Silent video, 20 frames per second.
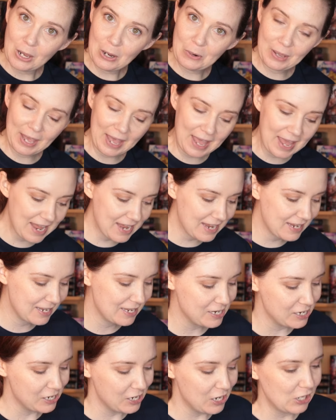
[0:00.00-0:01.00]
Okay?
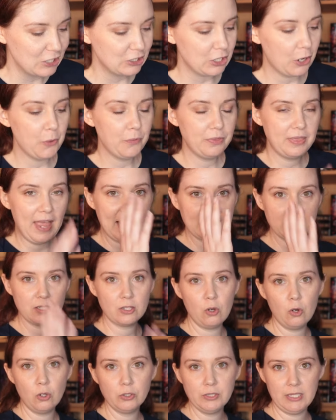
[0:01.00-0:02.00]
So that's
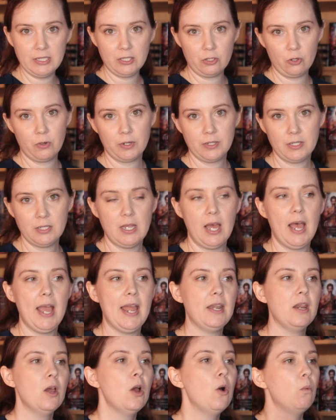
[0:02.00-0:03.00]
the whole Discord
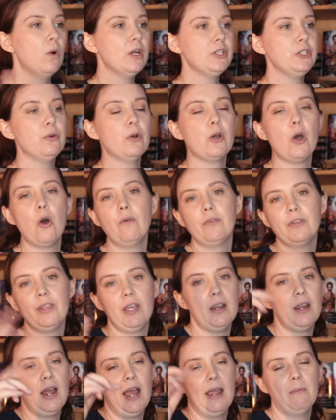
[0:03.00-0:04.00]
side. Once you go over
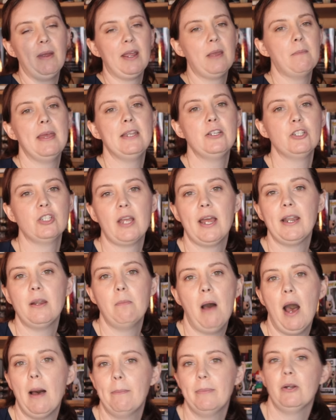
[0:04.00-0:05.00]
there, I recommend just kind
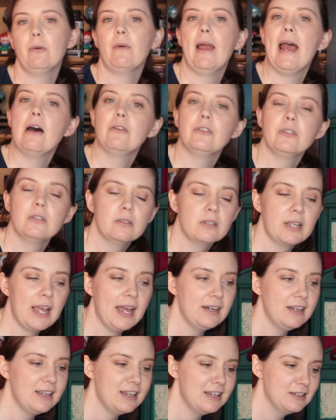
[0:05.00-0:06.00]
of popping around,
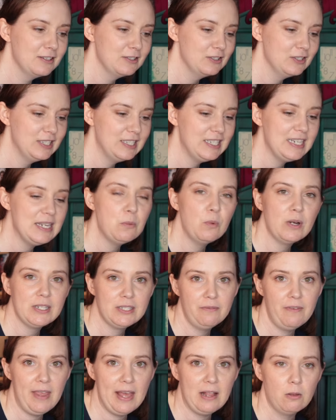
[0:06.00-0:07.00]
kind of see
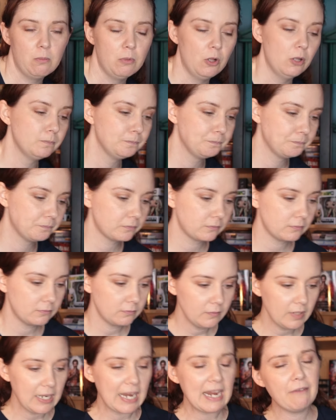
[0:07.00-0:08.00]
what's available.
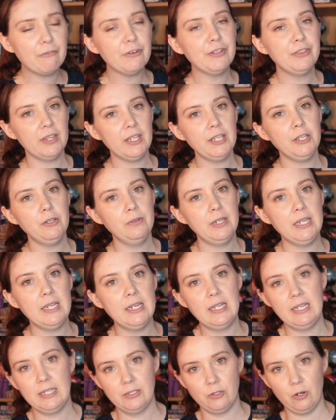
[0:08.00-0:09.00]
Everything you
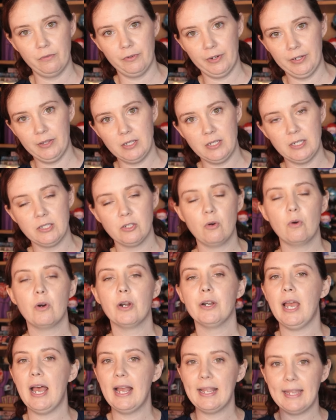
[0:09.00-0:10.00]
need is over in the
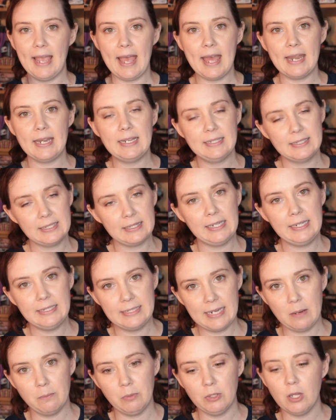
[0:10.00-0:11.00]
Discord. Again, it's
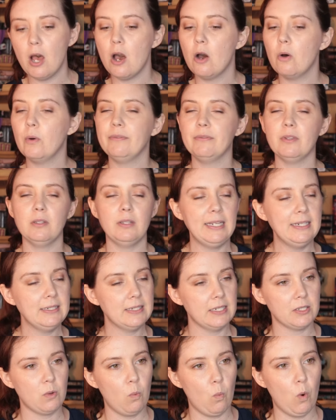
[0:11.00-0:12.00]
linked down below. If the
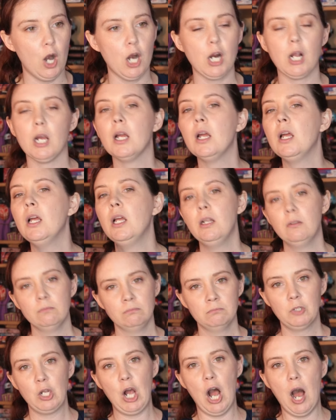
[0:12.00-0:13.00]
link doesn't work,
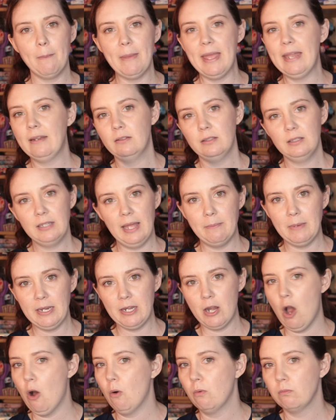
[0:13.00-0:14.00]
comment, let
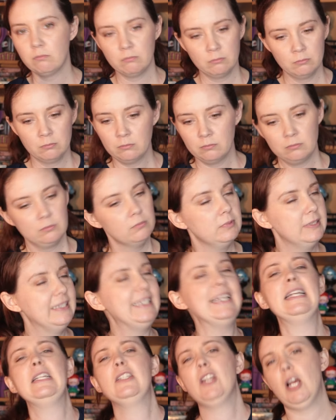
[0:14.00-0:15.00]
me know.
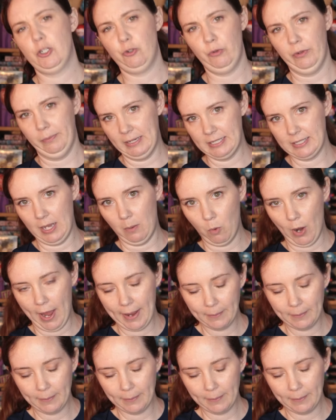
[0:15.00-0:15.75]
Get in touch with me somewhere.